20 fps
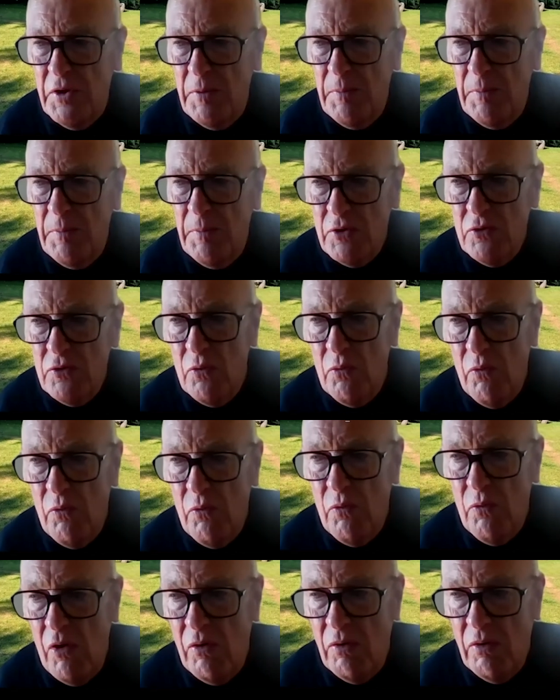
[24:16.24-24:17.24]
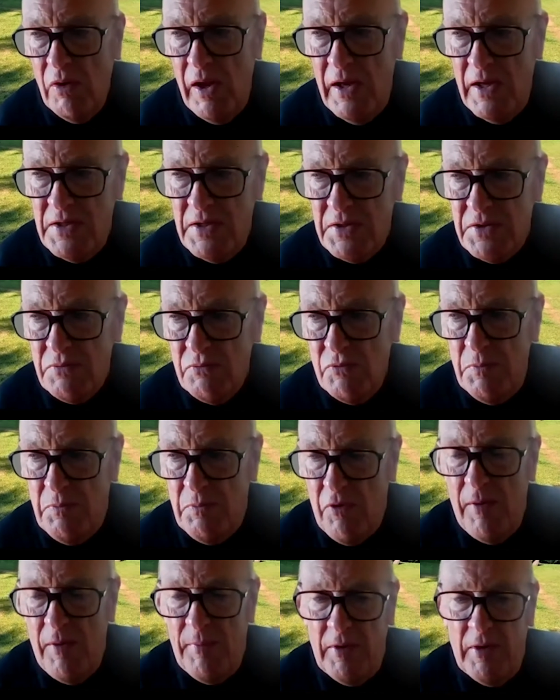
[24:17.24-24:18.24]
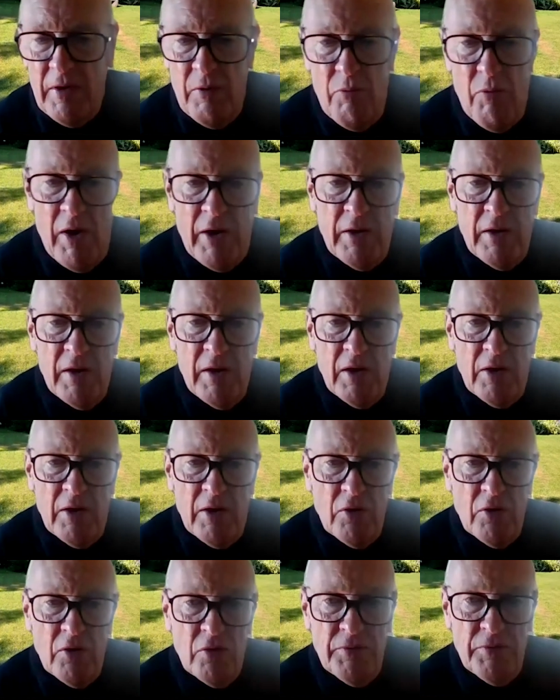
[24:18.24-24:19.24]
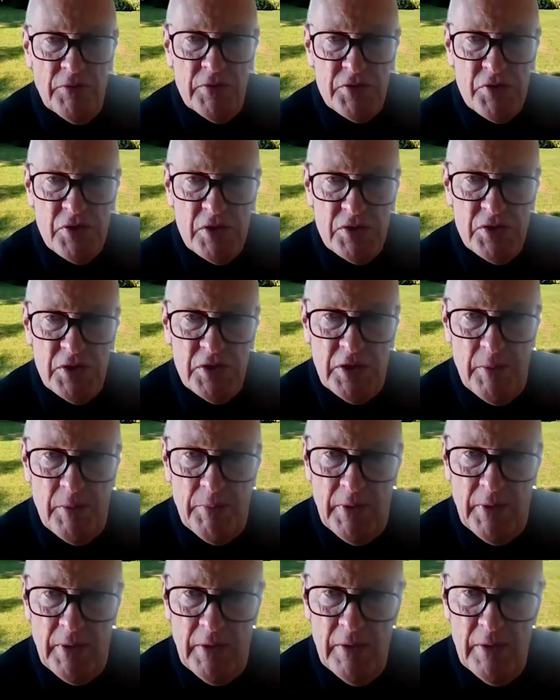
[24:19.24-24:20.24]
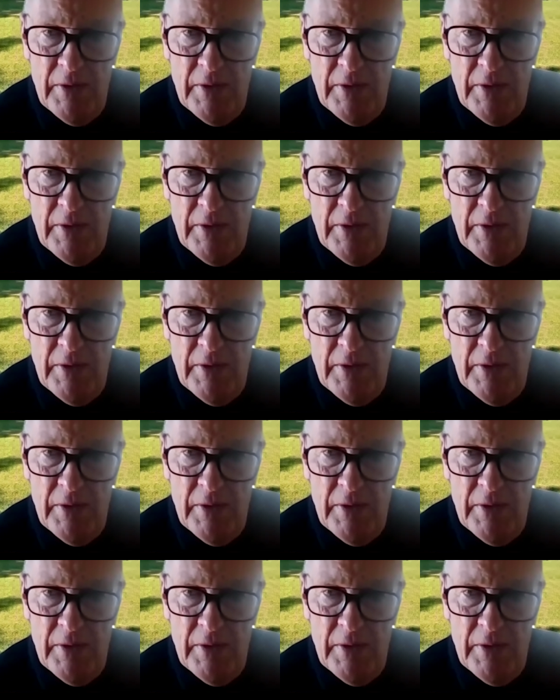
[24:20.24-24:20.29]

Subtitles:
about your role as we primarily run a local infrastructure company,